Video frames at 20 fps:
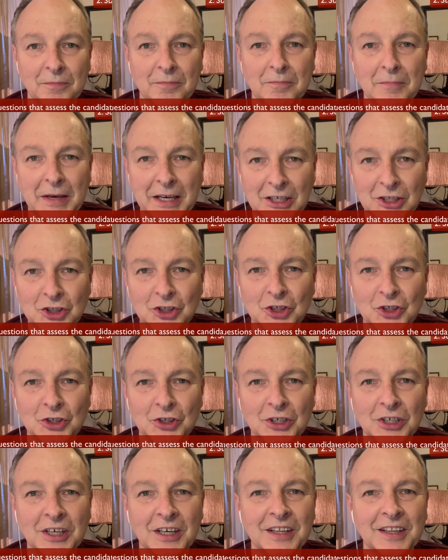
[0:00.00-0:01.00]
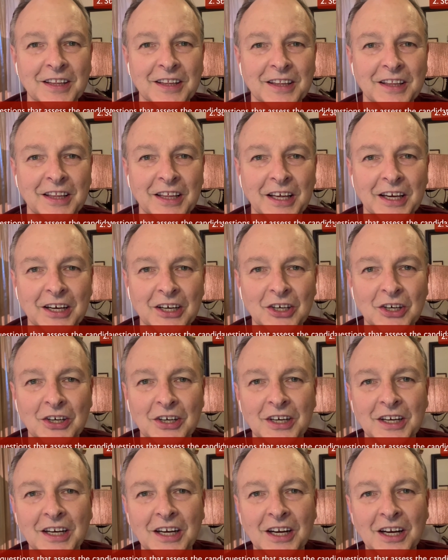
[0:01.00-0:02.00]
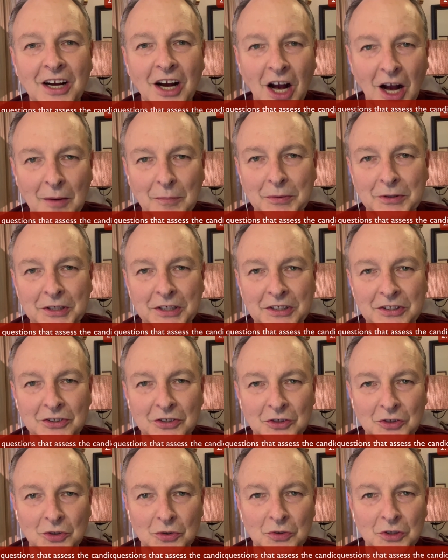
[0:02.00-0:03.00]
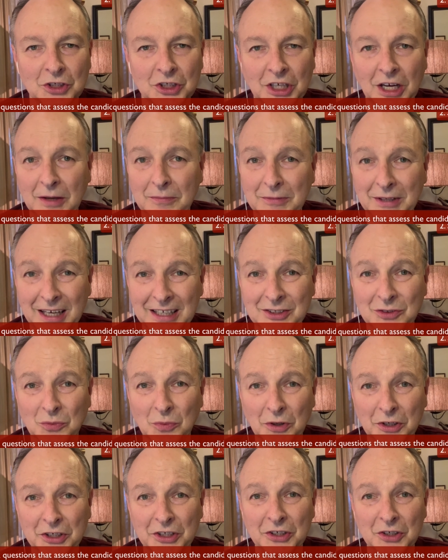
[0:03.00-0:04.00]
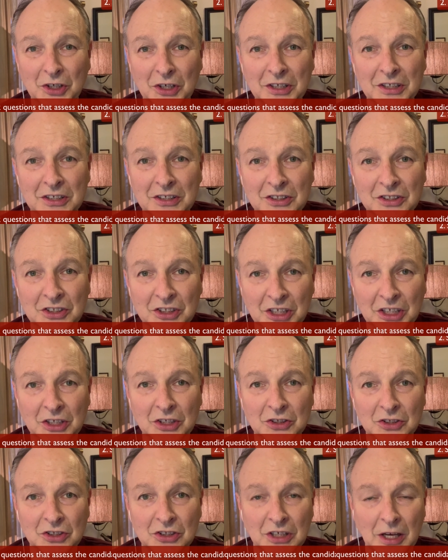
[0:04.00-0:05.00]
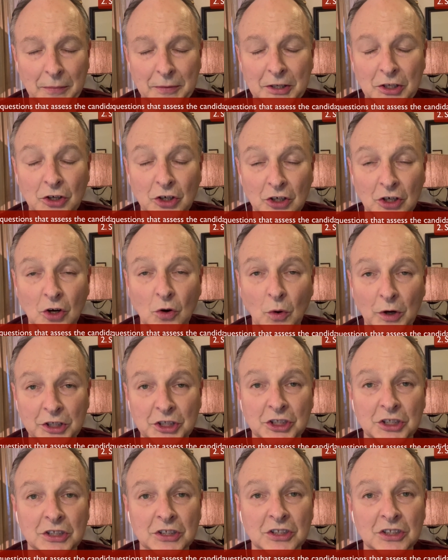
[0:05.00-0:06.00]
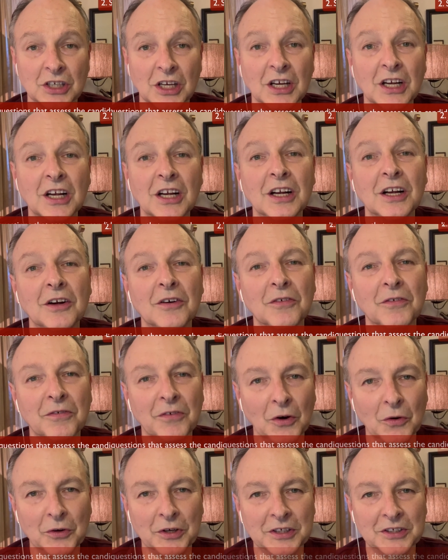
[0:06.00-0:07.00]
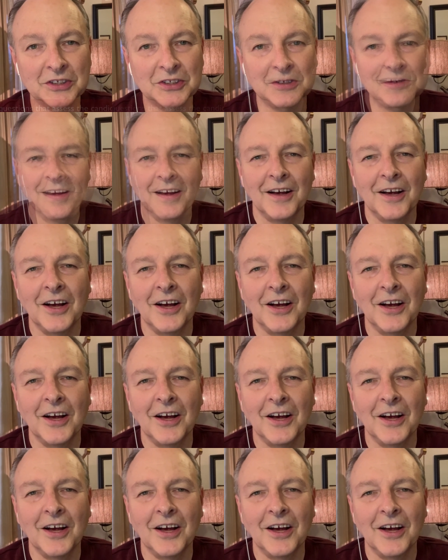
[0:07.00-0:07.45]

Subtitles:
Make sure they're competent to do the job. That's where your your questions focus.